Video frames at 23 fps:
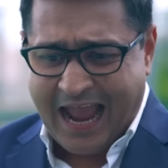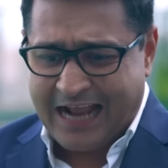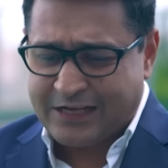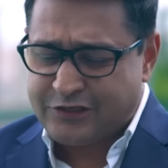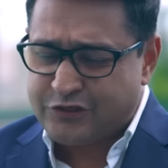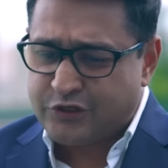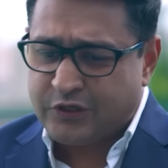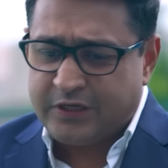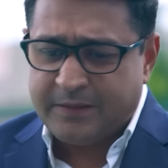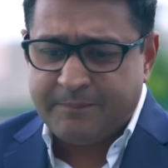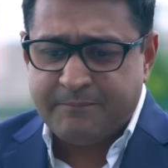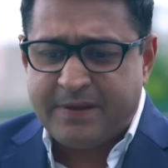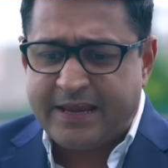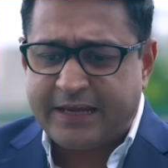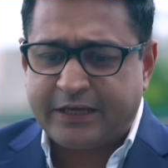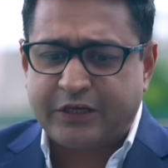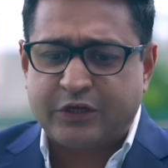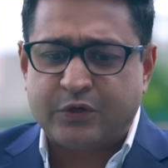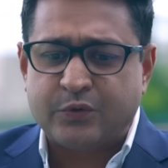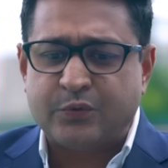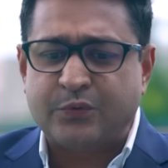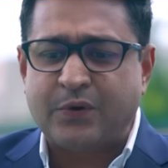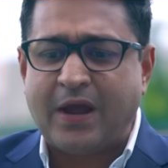actually
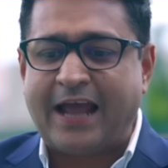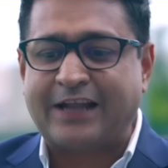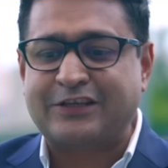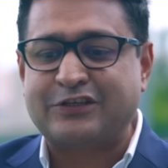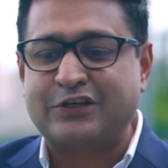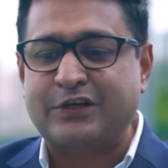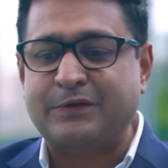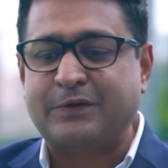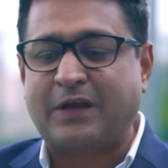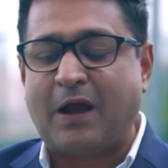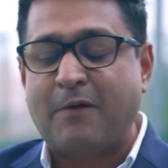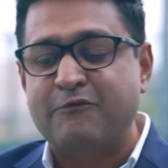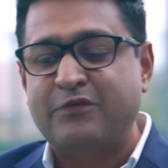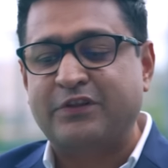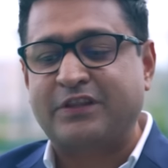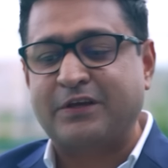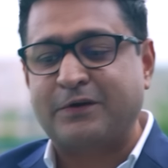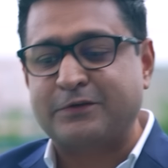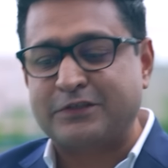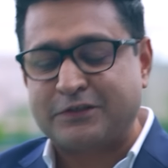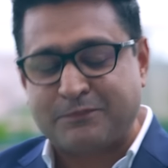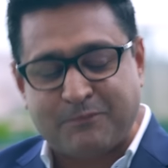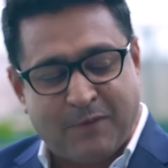make you actually come
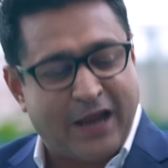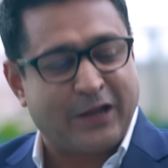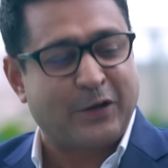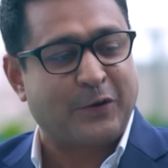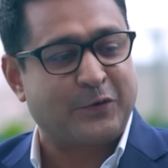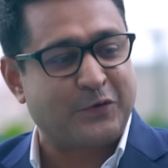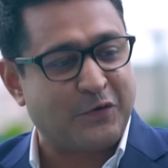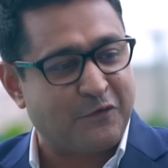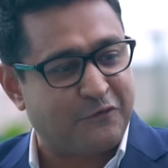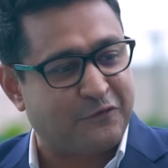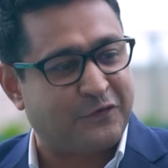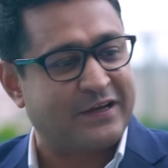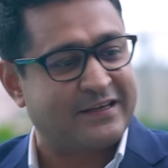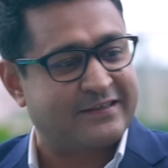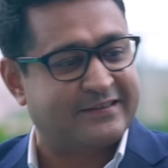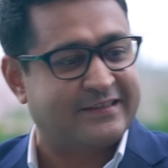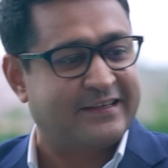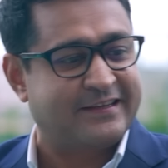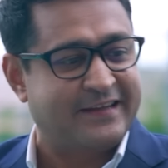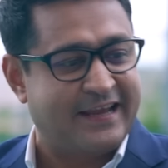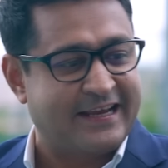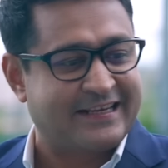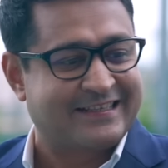with a smile on your face
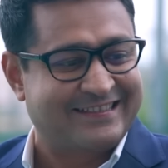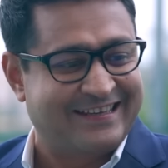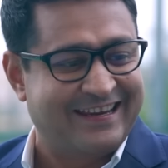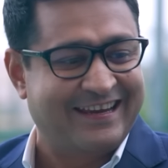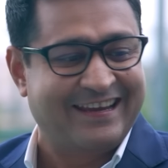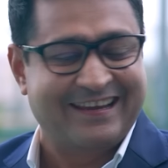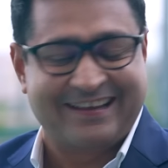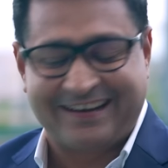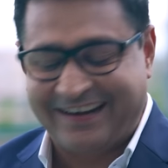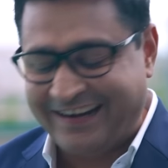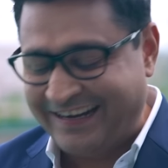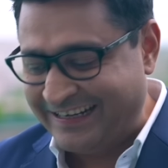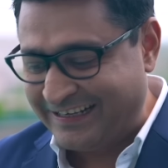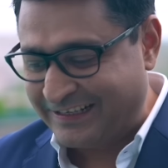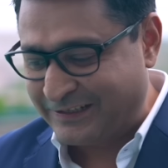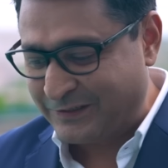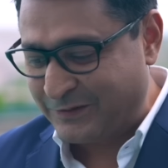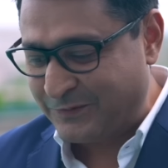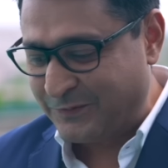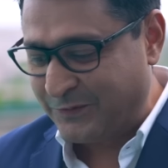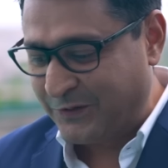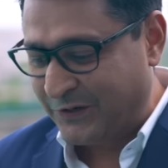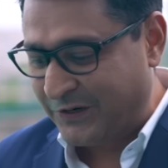the next day,
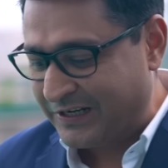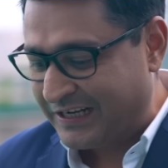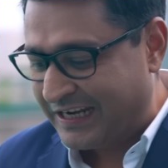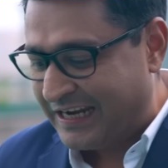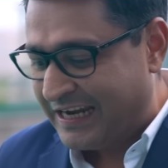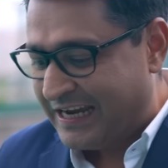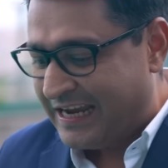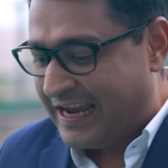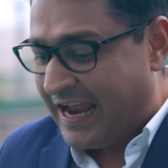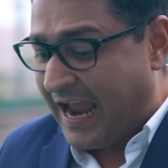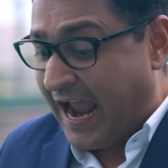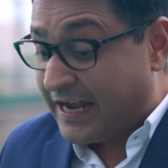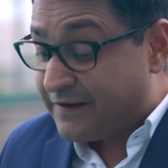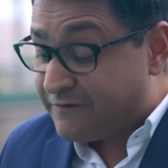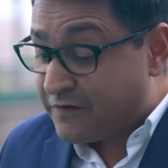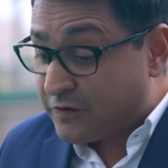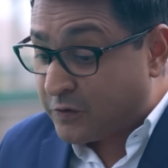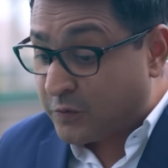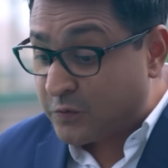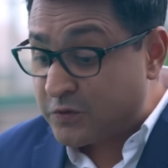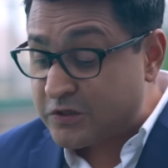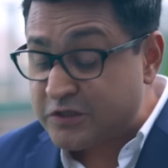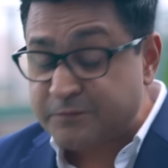right, to work. And if
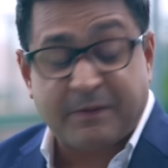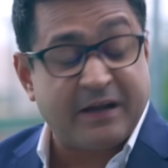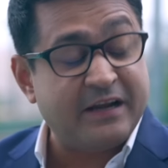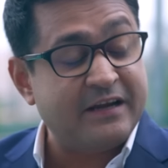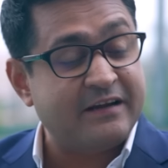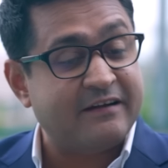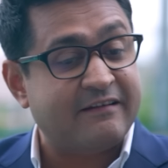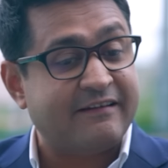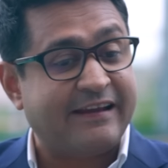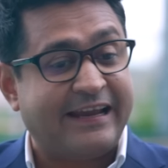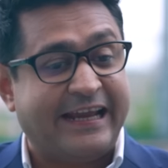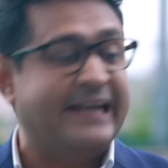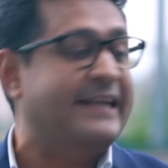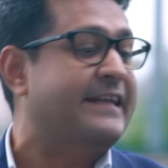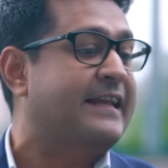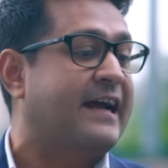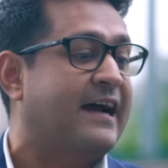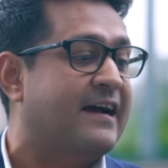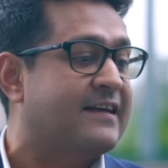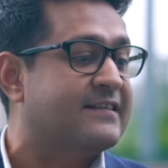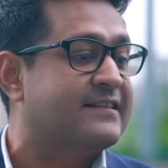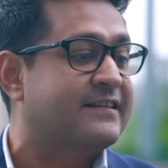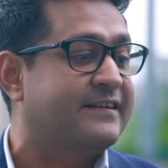you're going to spend 8
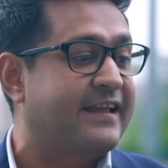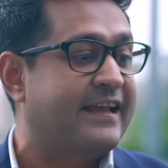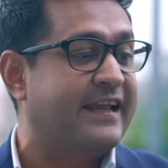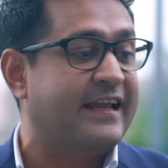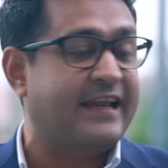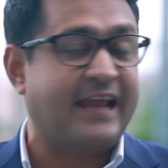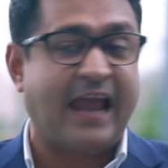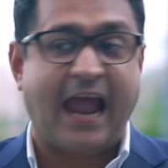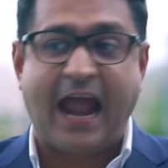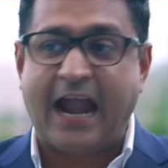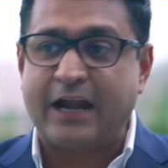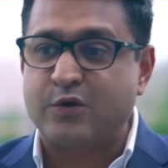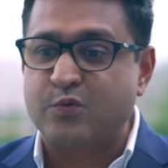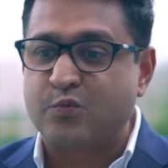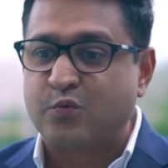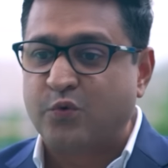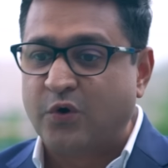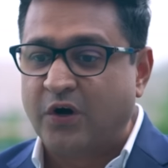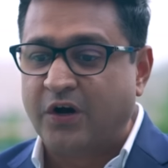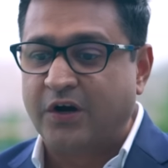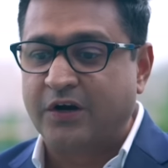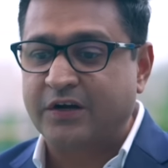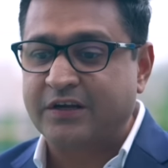hours a day at
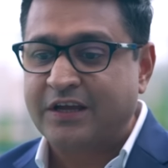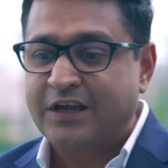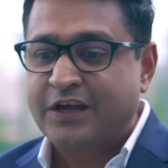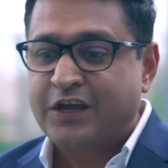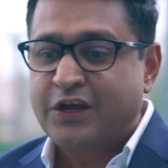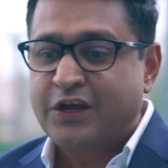work,